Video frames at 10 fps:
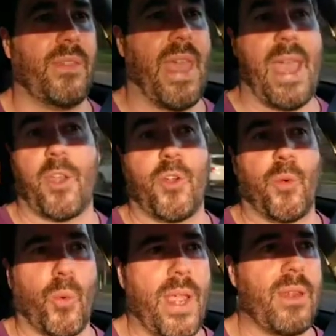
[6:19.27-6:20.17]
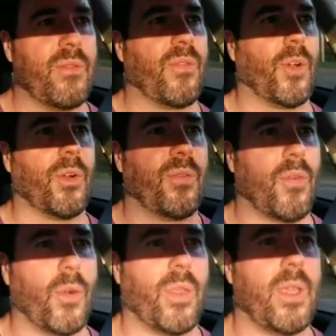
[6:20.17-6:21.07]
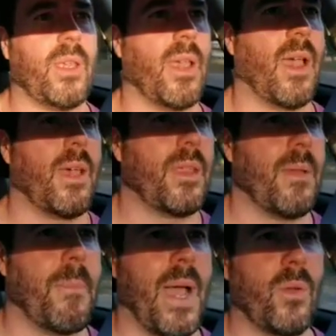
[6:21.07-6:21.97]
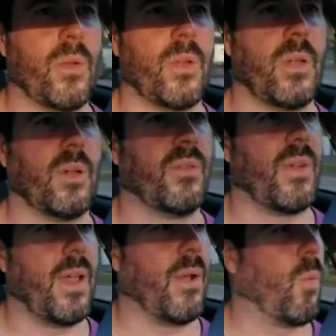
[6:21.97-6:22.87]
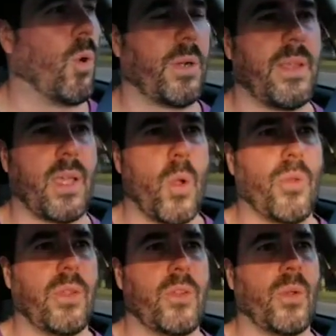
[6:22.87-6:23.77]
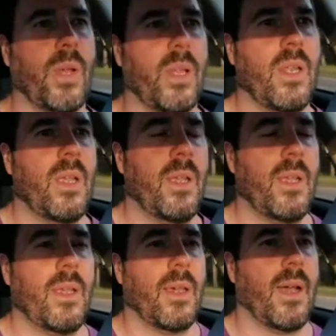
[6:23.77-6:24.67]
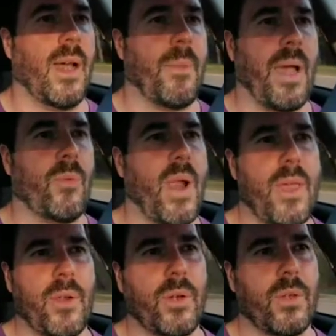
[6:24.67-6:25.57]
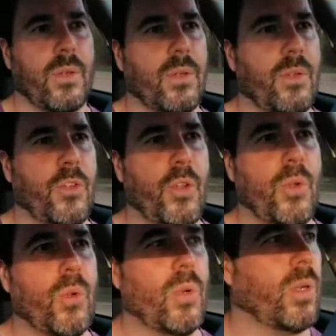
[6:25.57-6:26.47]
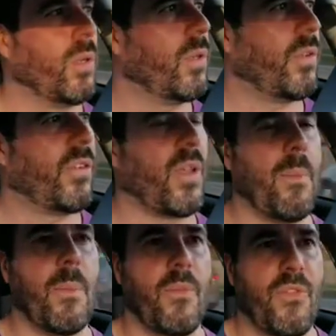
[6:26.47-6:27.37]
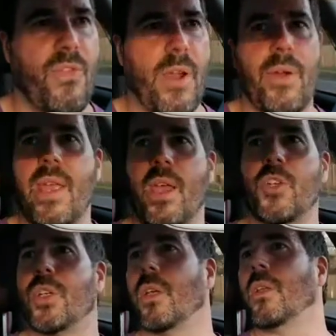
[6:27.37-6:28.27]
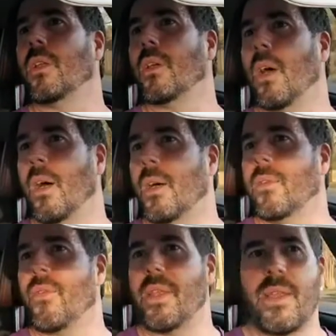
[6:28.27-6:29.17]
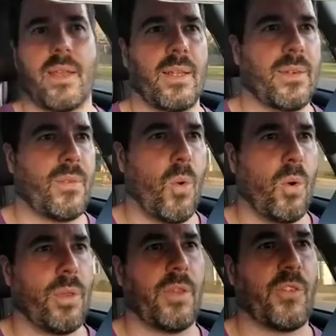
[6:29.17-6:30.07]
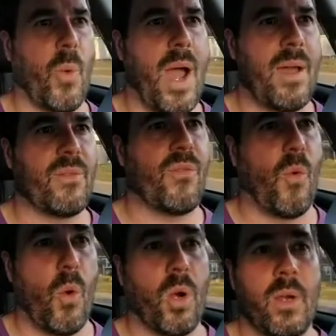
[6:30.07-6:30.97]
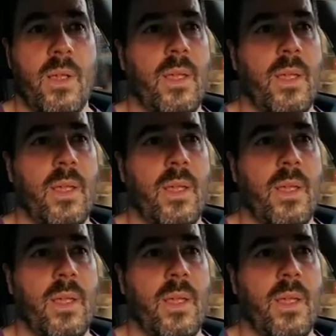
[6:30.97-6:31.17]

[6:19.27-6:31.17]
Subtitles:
that great for the amount of work that goes into it. I'd rather do some variation of the deadlift or the squat for